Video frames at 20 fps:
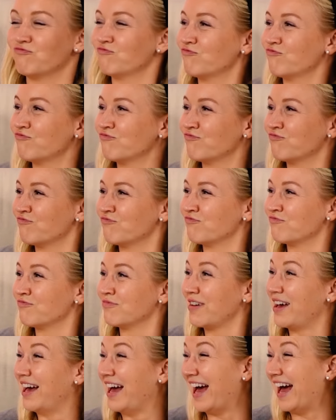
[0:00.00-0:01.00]

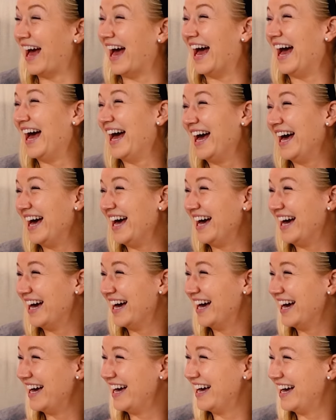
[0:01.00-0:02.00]

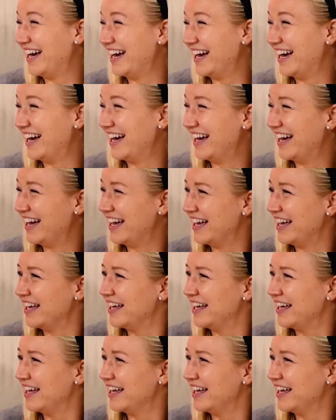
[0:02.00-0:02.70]
The person shown says nothing.